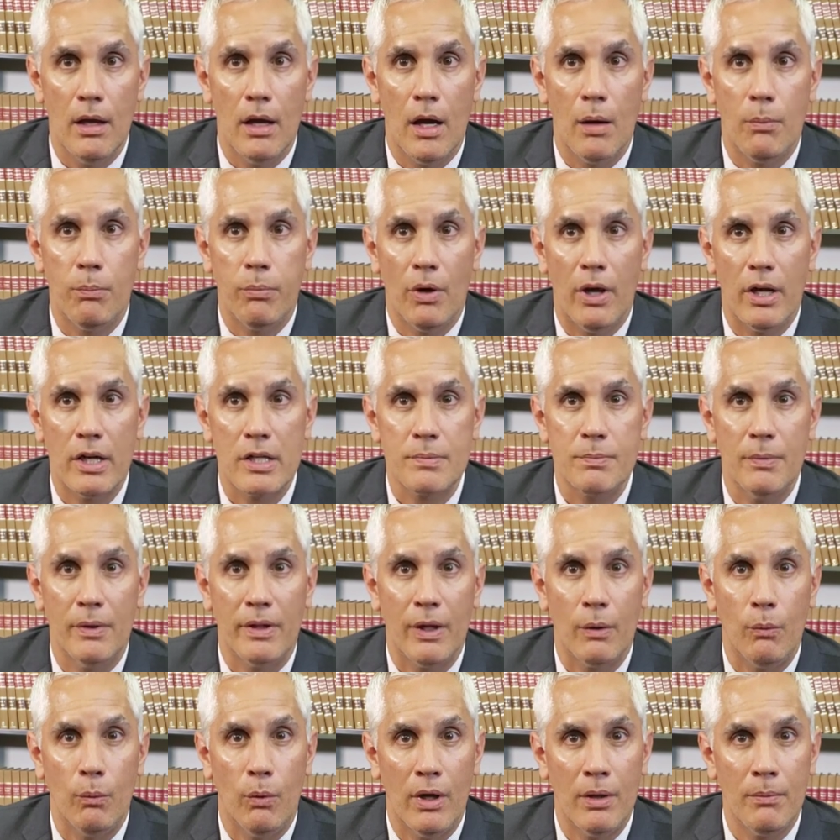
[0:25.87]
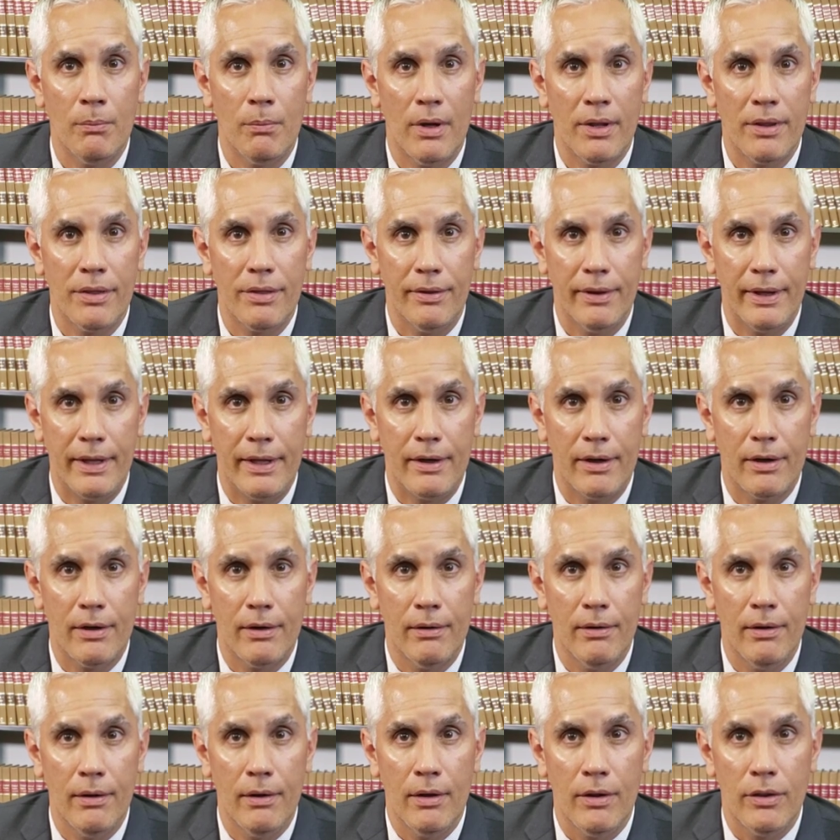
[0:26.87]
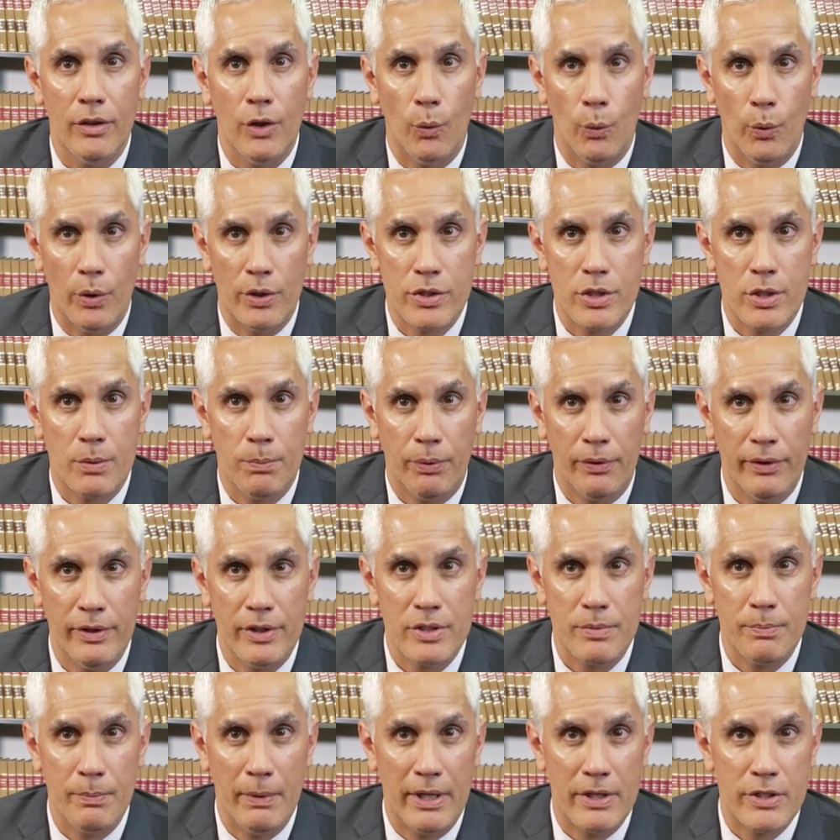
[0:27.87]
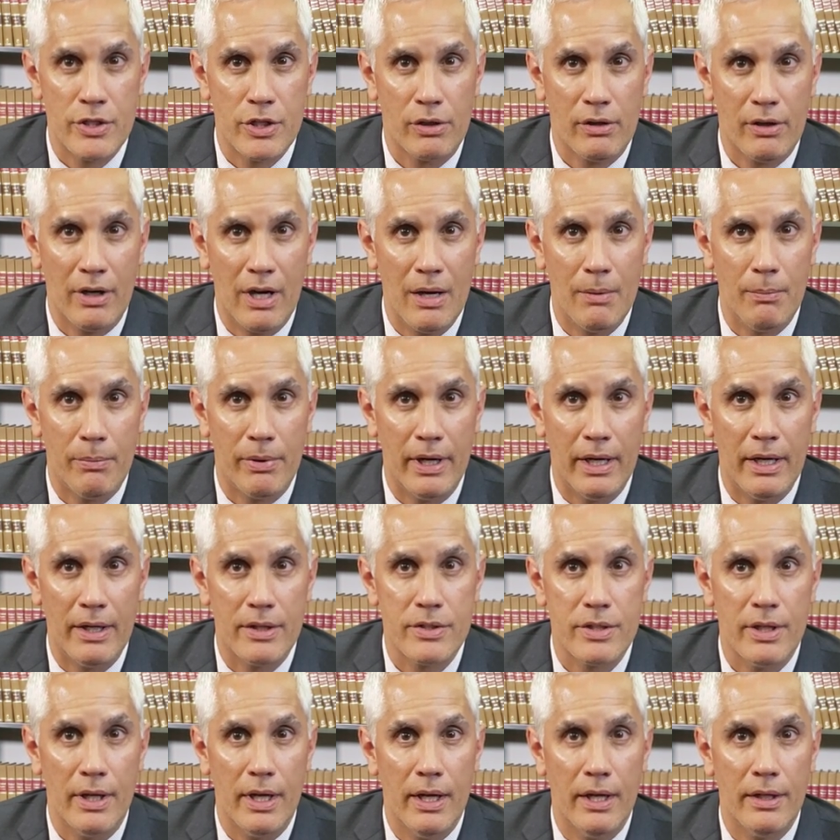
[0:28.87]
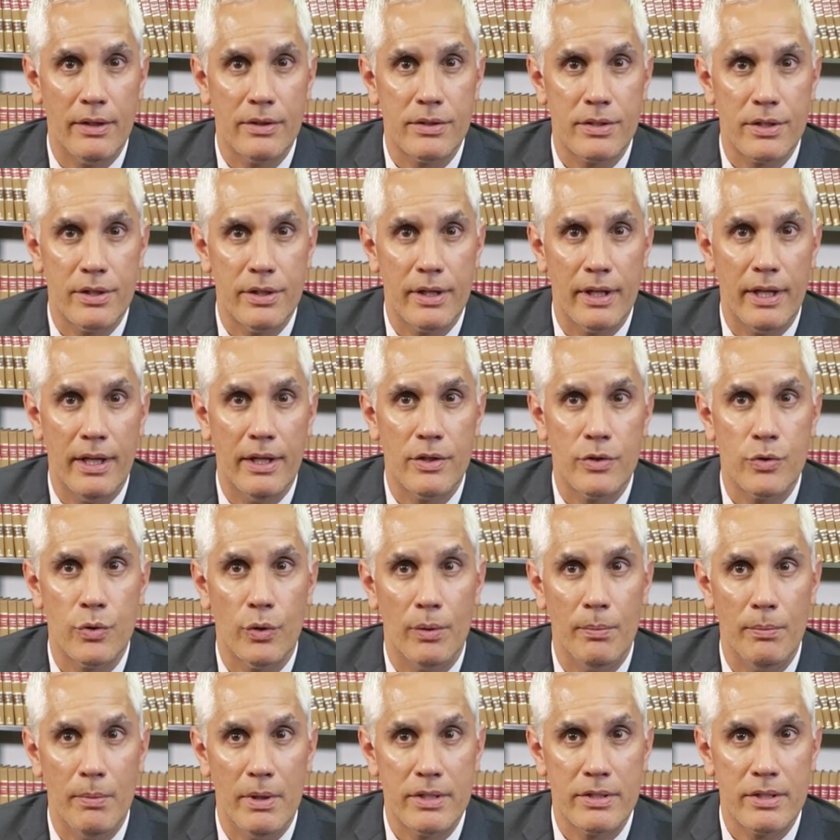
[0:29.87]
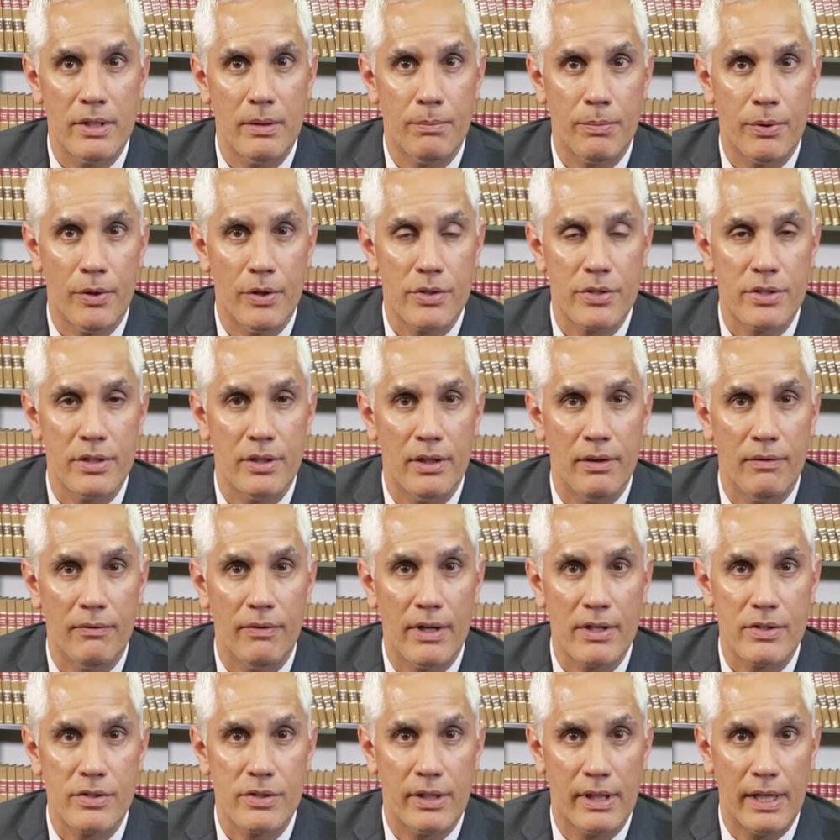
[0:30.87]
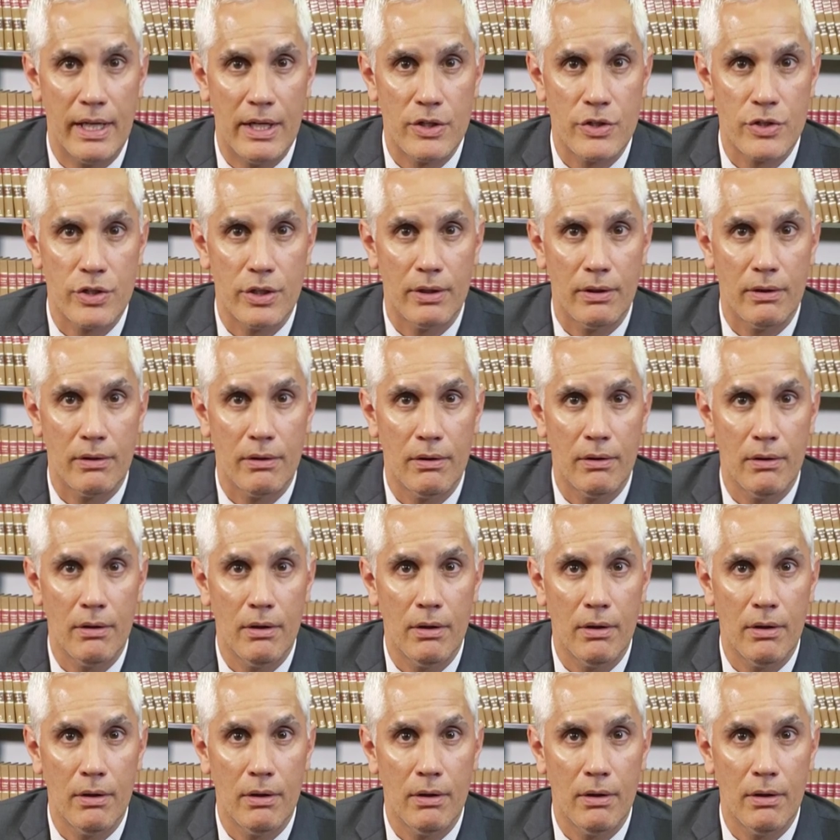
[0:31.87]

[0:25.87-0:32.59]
Approximately 1 month later, the Windsor Police Major Crime Branch entered into a missing person investigation.